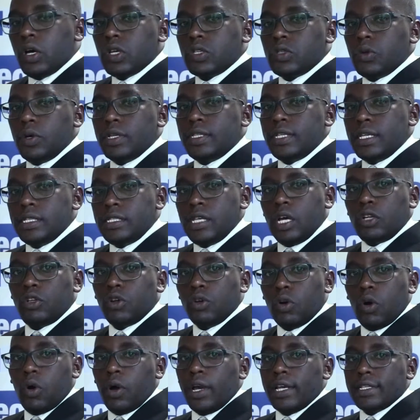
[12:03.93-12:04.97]
So it's easier
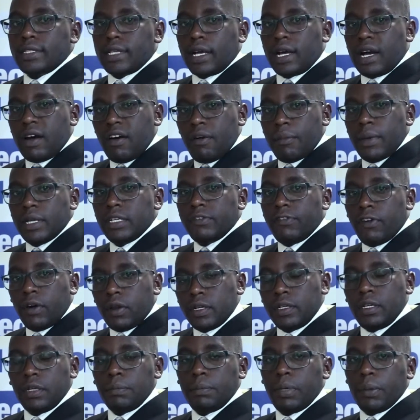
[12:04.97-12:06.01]
to know, is the government
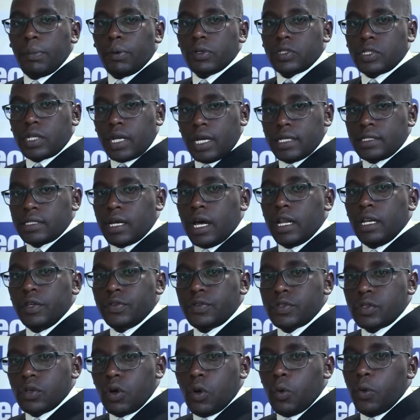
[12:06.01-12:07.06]
violating people's rights, and
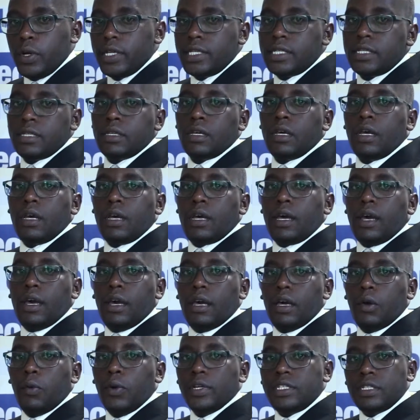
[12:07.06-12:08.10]
if so, which
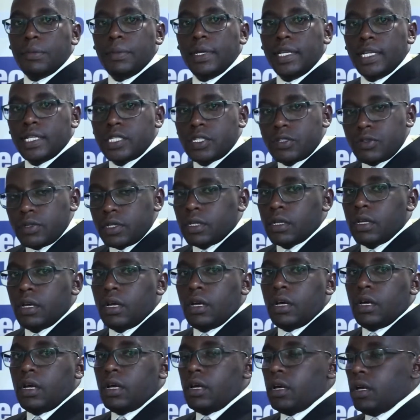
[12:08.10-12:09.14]
ministry,
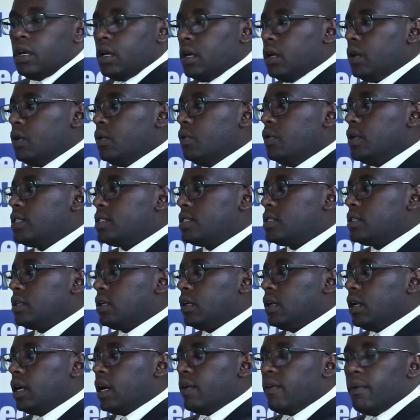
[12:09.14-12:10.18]
which
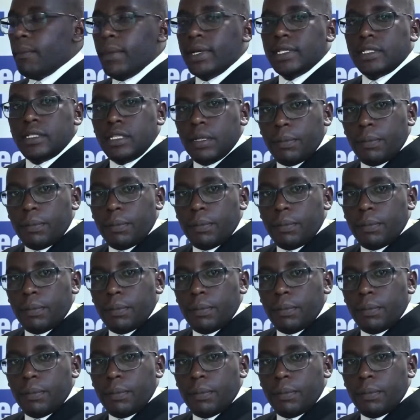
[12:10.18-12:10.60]
government